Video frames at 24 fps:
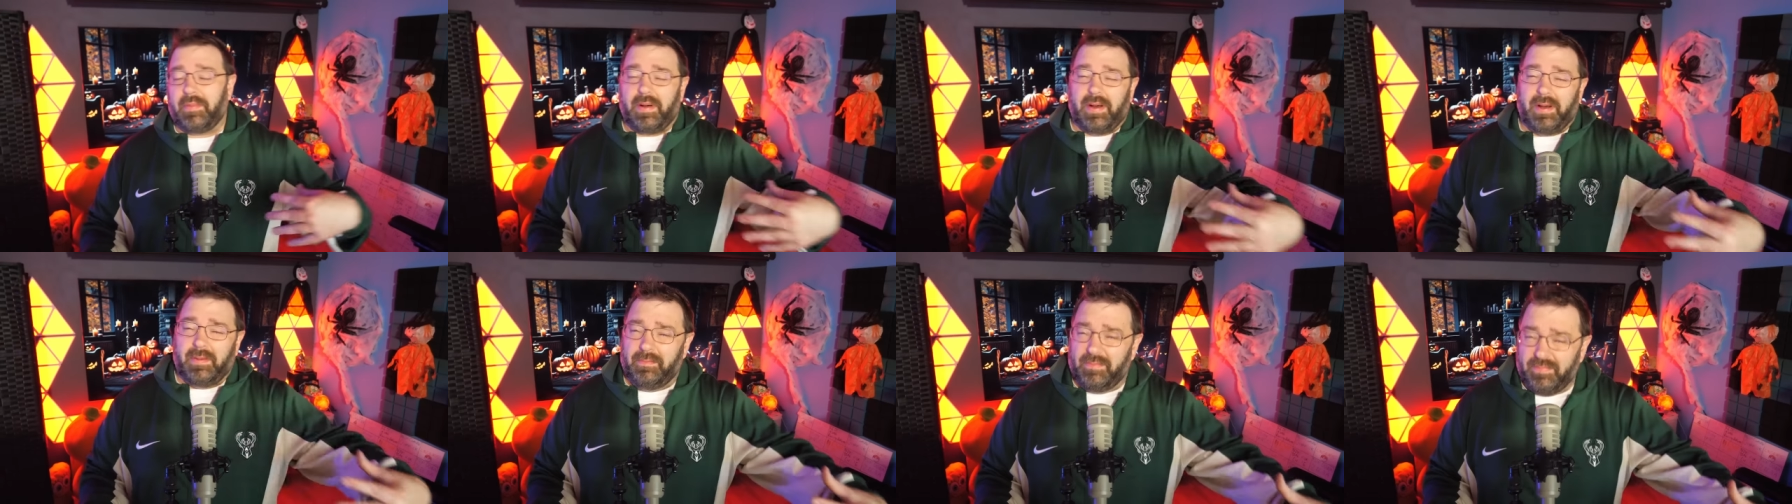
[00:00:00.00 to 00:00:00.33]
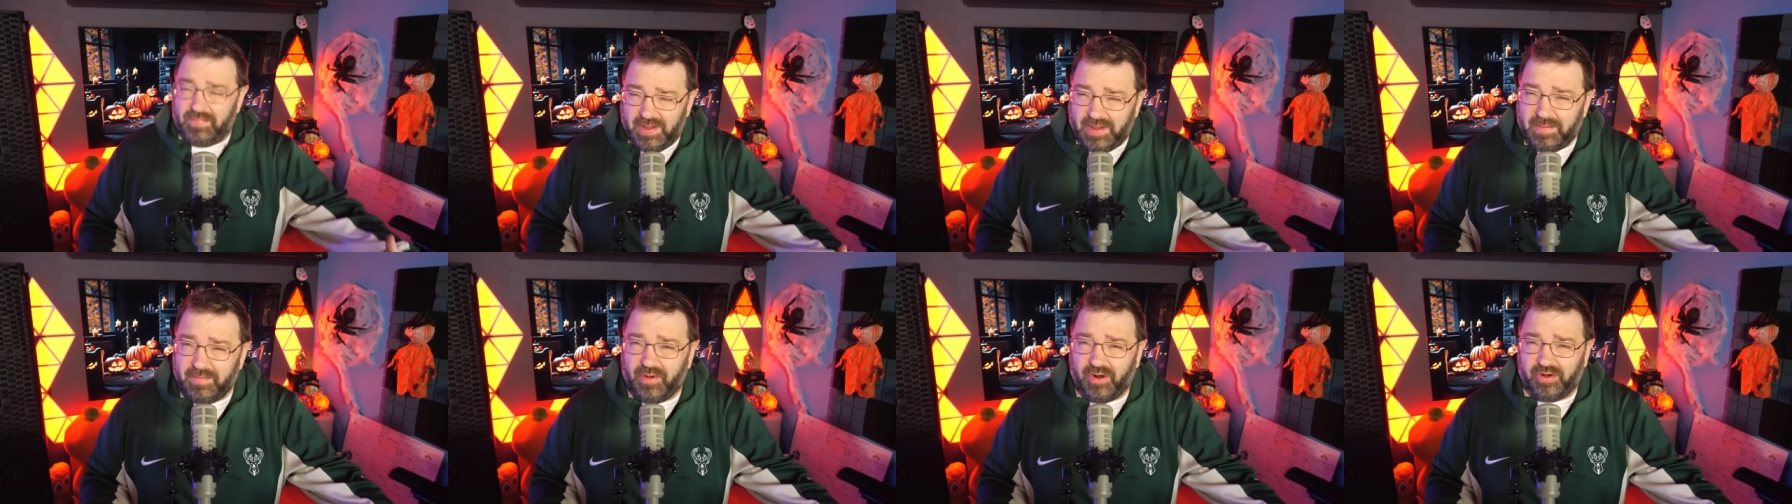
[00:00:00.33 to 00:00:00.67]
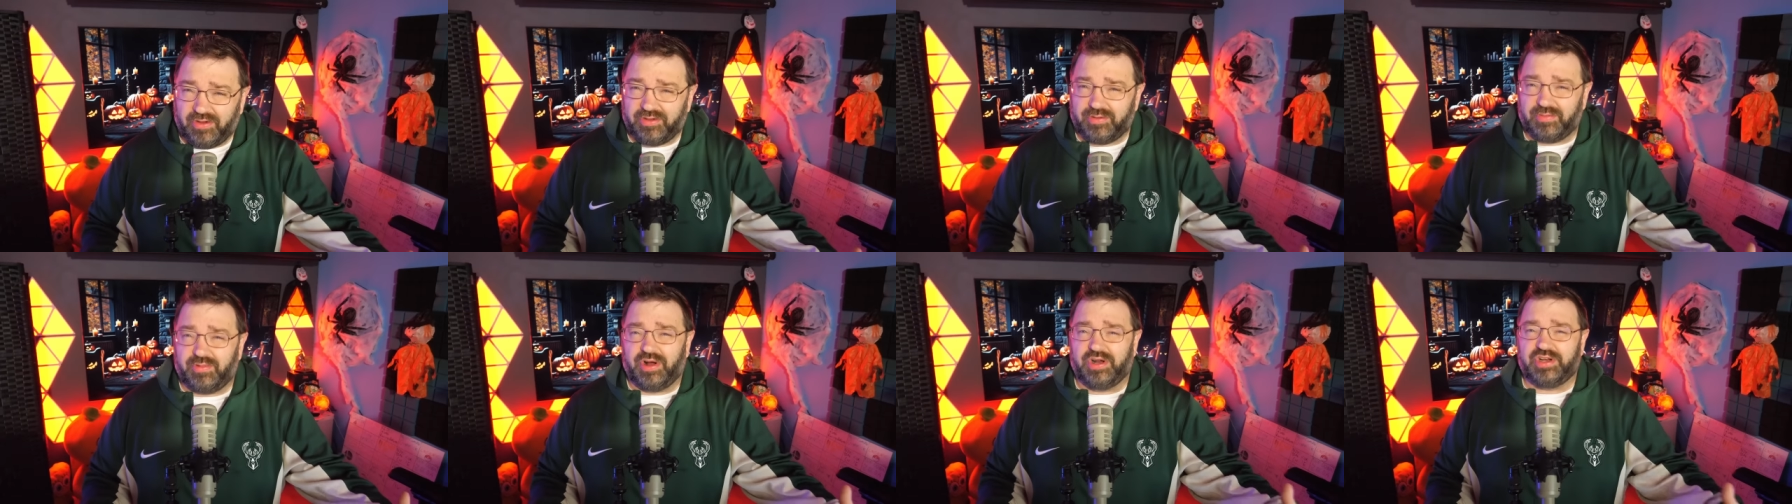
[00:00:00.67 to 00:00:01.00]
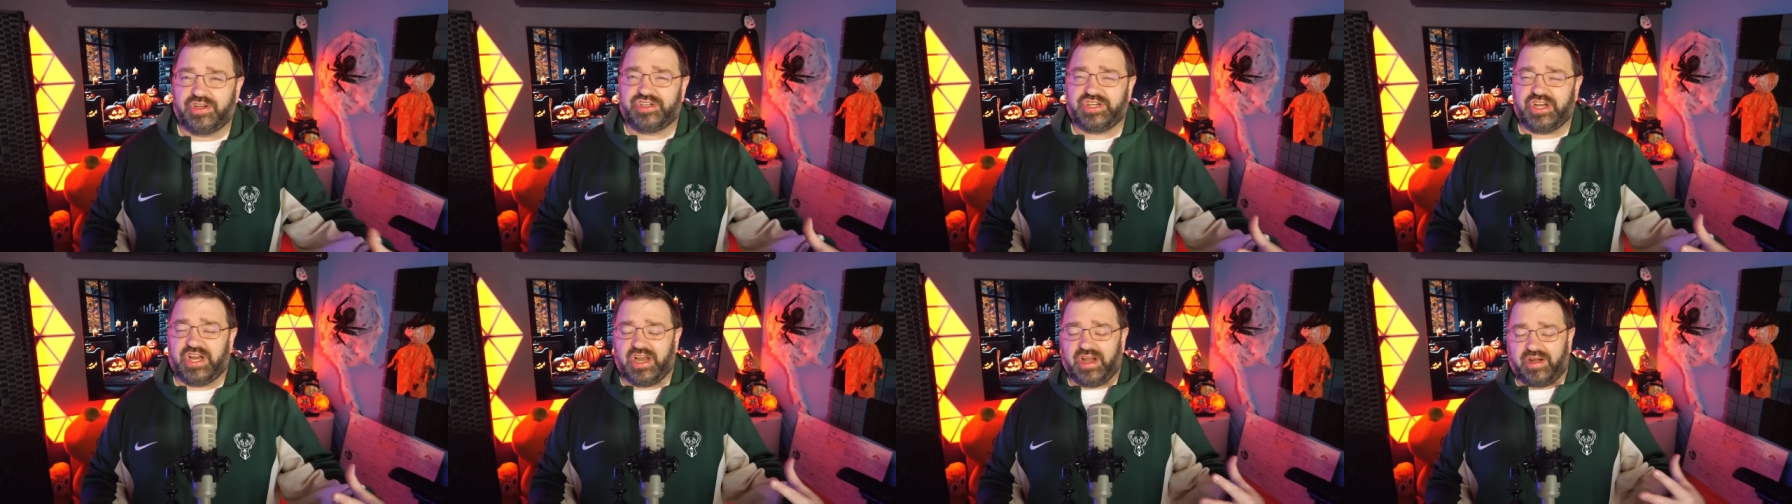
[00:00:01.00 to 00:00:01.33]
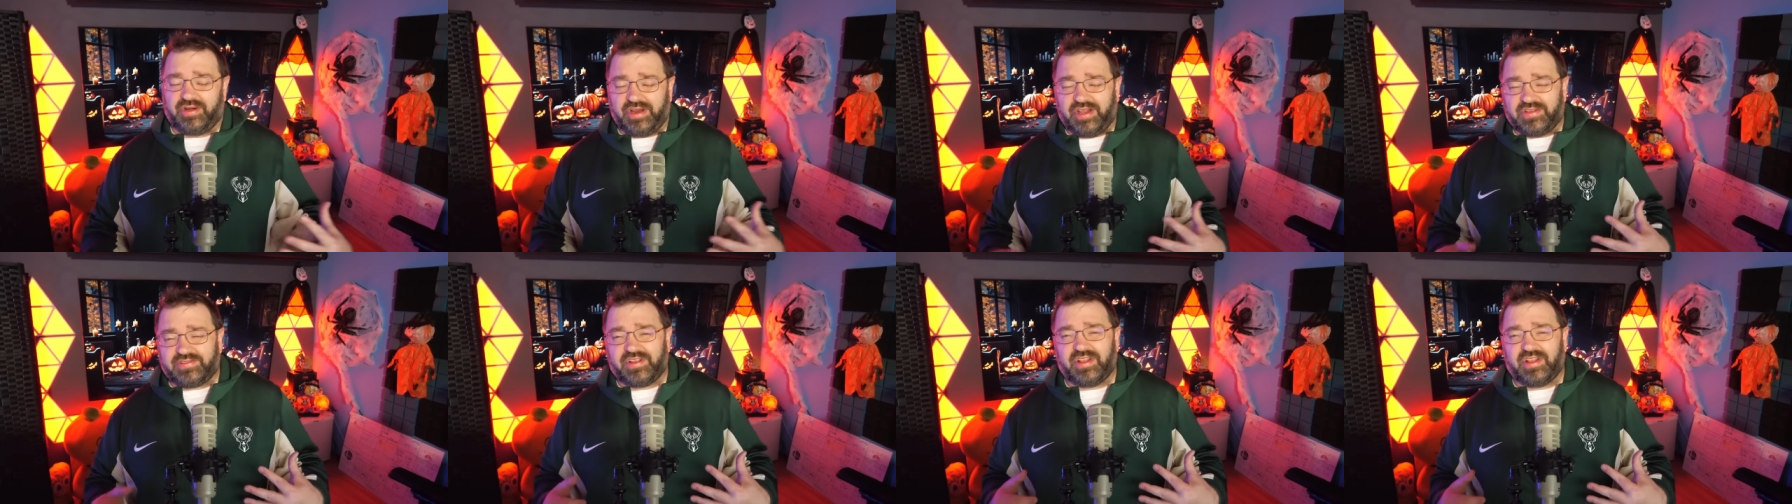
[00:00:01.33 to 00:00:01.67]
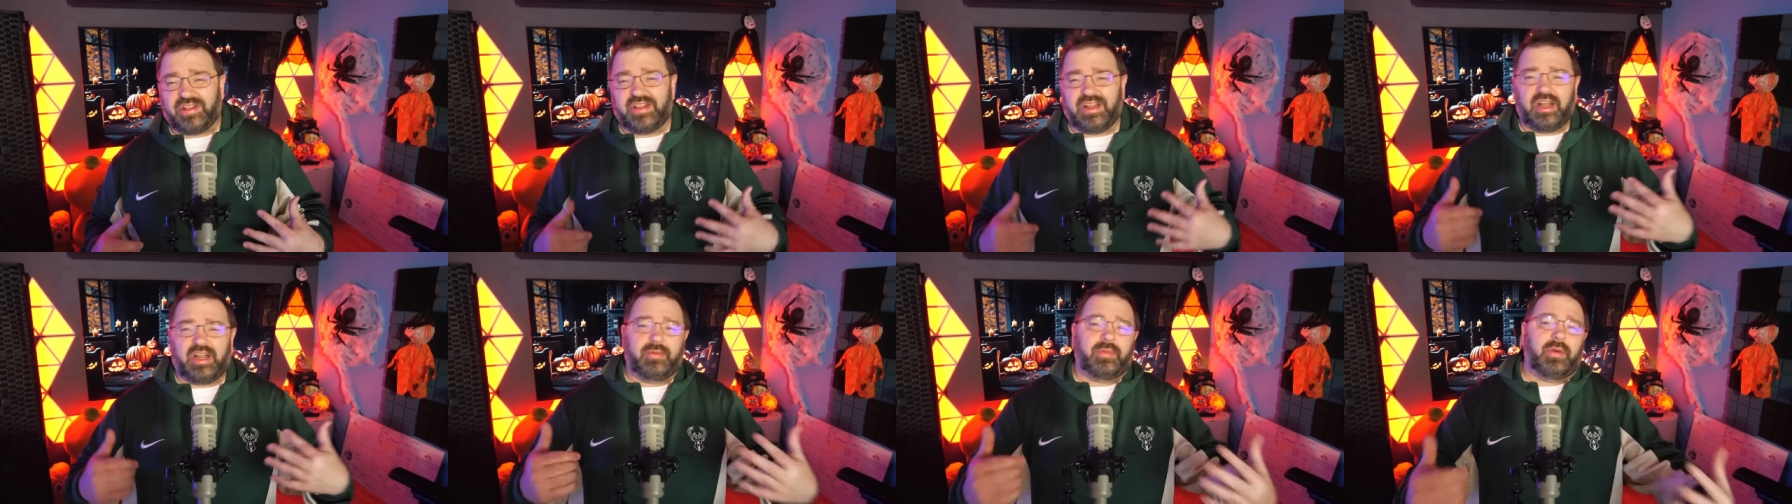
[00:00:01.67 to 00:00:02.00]
a bit more than one share. He is a
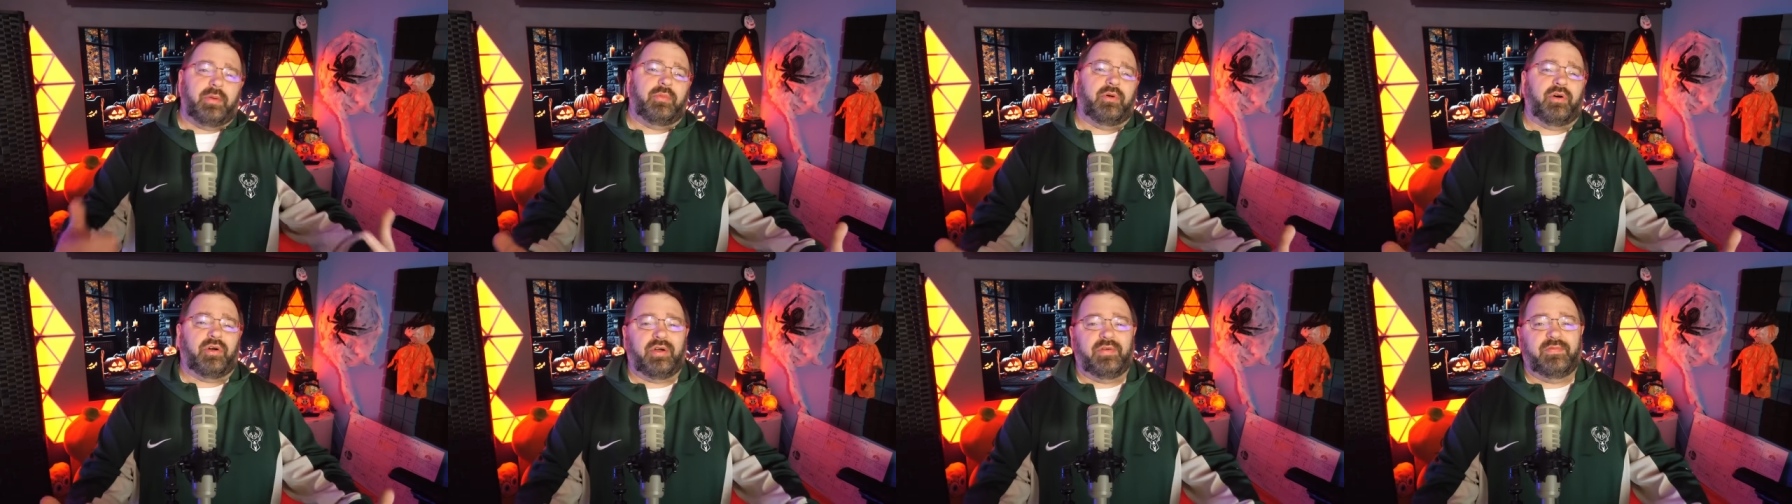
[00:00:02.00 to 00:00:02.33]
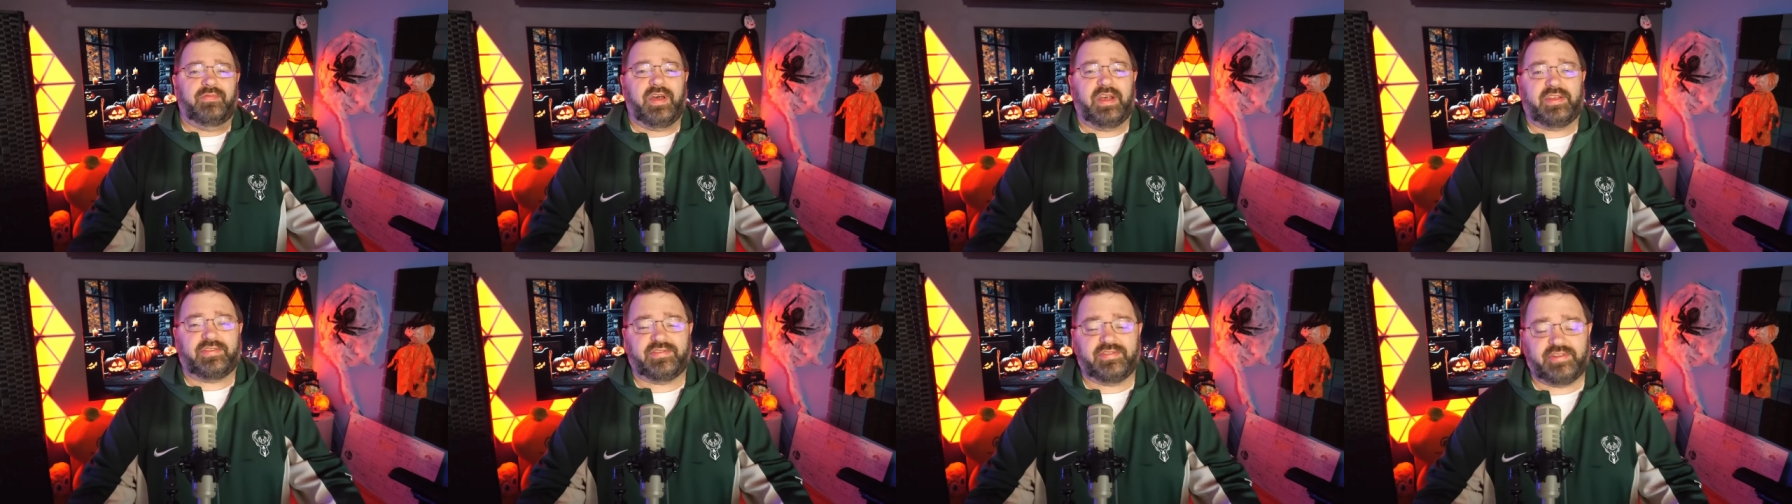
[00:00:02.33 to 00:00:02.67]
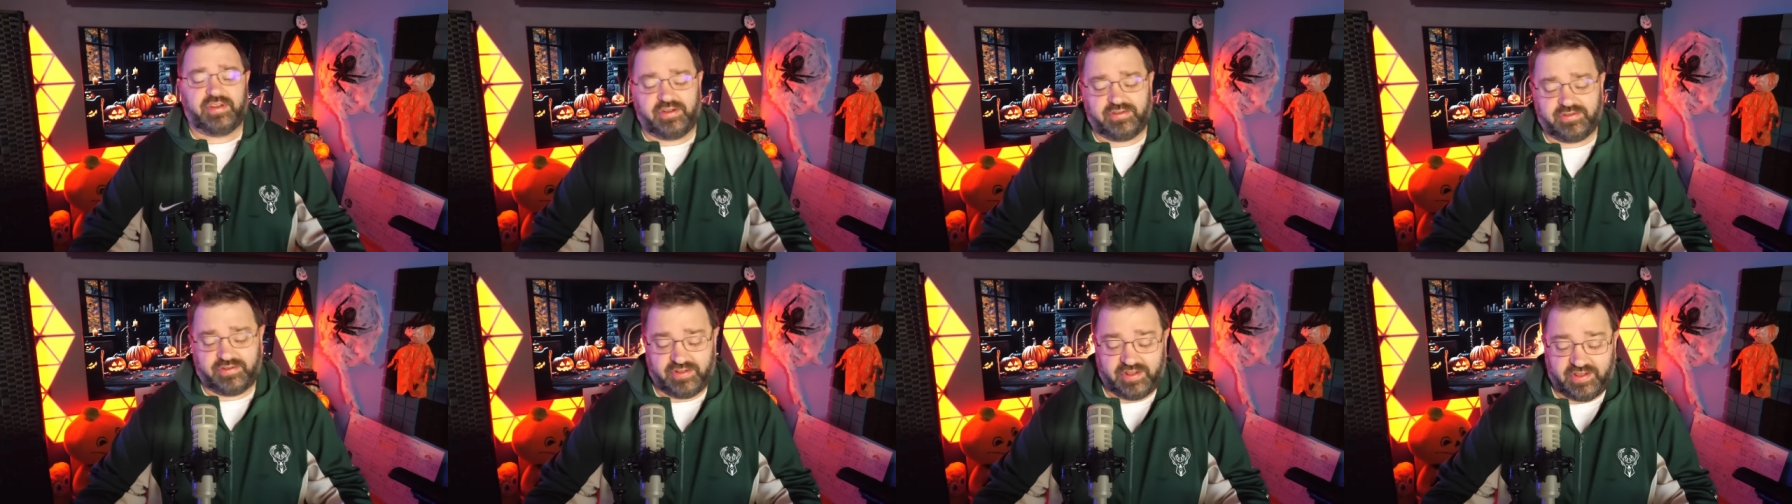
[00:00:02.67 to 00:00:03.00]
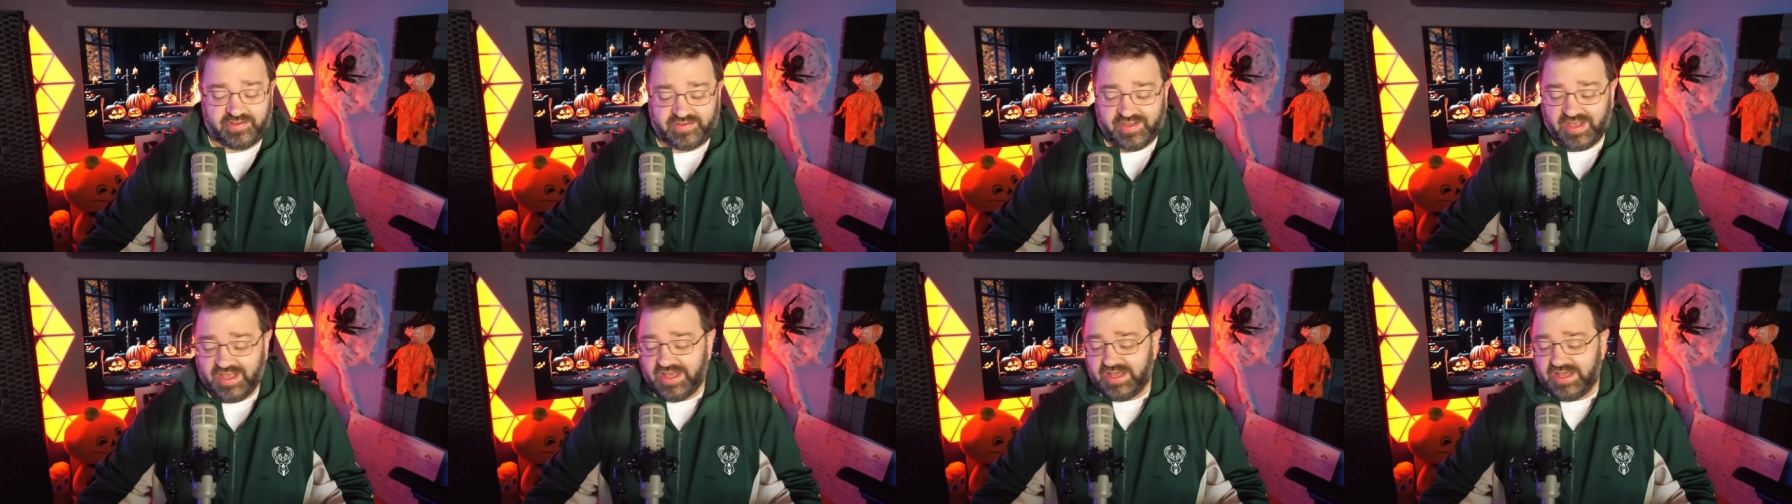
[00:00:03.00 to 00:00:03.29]
little bit more invested into this.